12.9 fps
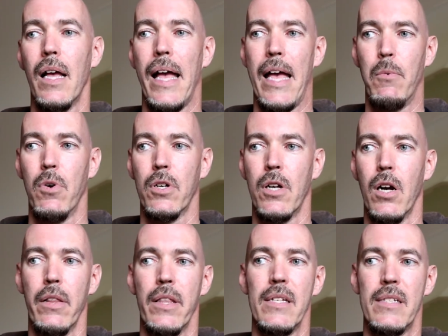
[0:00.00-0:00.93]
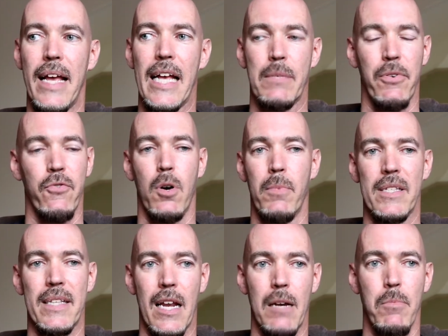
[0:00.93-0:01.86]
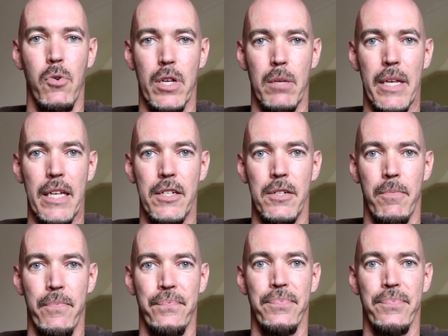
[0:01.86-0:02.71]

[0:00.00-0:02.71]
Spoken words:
and we'll go to this dance performance down in Boynton Beach,